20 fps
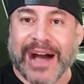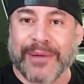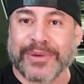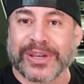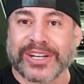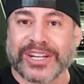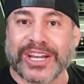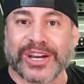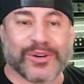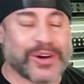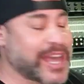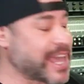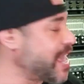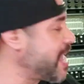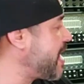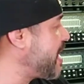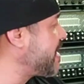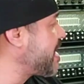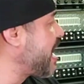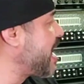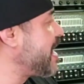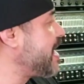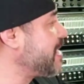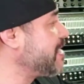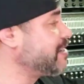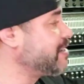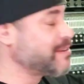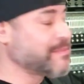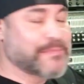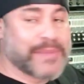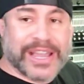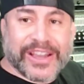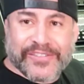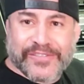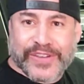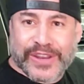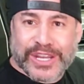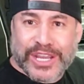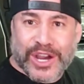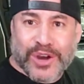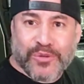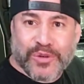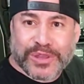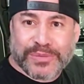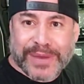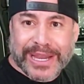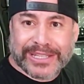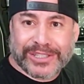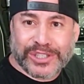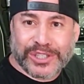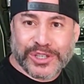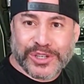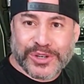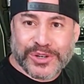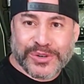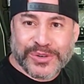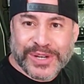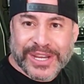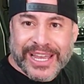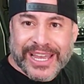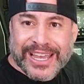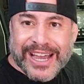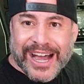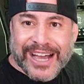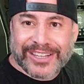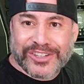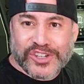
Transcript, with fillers: I'm going to go ahead and make a video with my two uh,